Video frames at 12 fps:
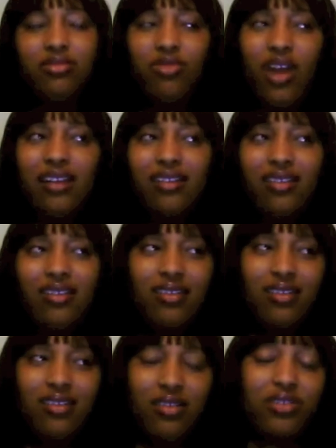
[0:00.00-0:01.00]
write
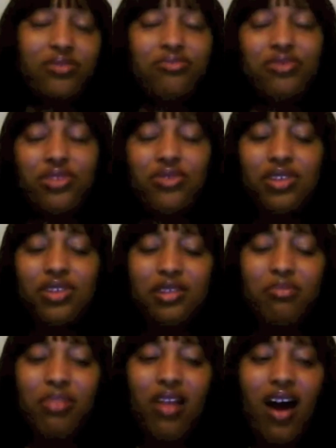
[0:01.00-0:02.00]
or do
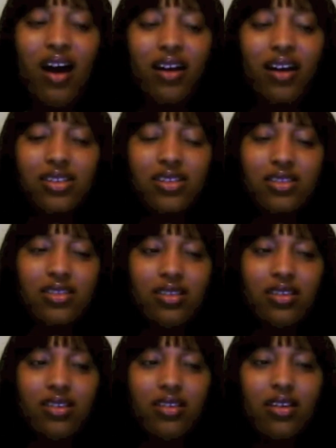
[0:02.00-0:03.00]
this blog just
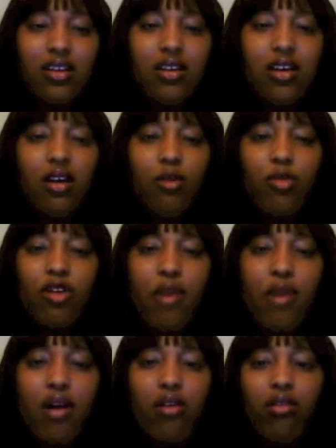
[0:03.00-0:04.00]
to
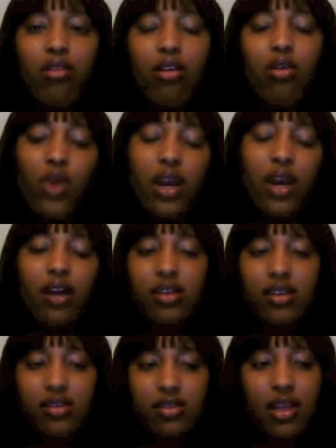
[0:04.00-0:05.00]
promote
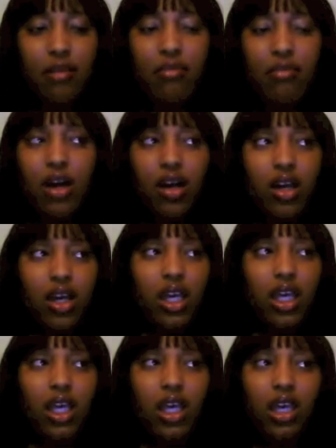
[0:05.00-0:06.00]
awareness among
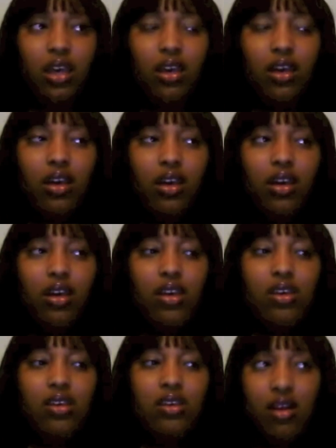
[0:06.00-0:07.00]

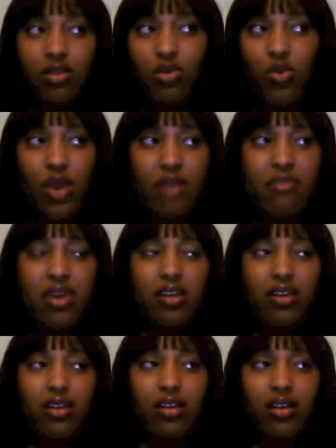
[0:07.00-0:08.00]
young women.
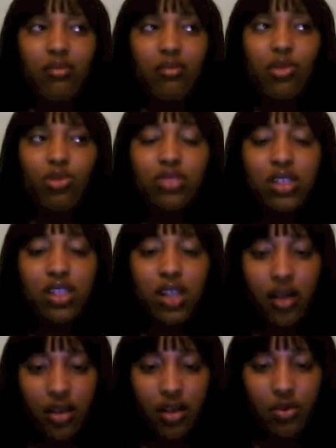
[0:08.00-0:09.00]
I'm only
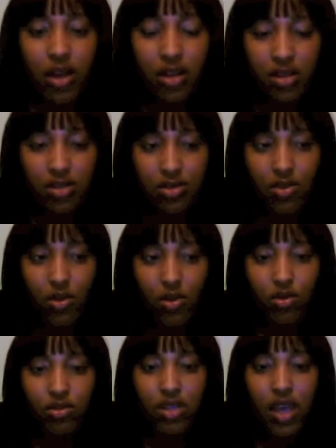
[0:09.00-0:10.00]
31 years
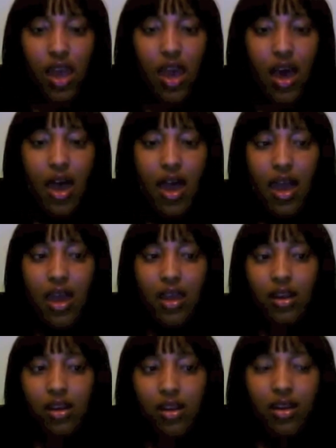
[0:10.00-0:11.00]
old,
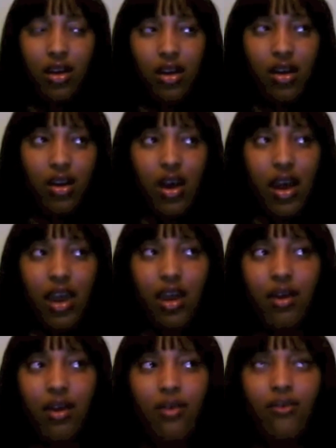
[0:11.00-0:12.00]
and I
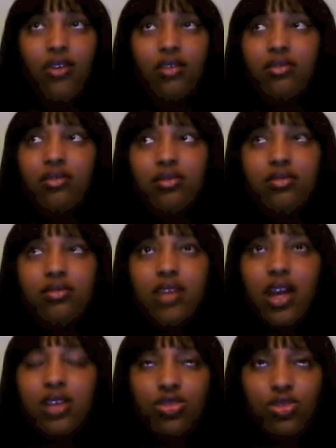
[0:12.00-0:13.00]
have
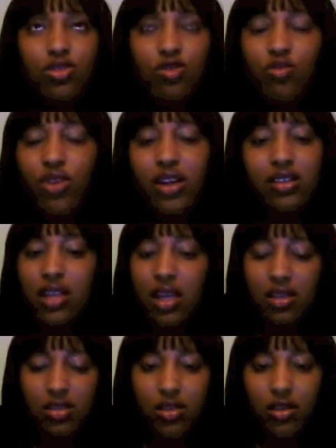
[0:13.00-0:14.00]
stage 2 breast
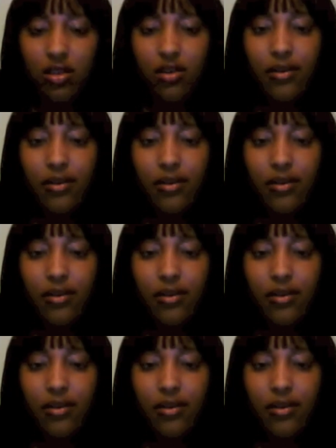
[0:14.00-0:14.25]
cancer.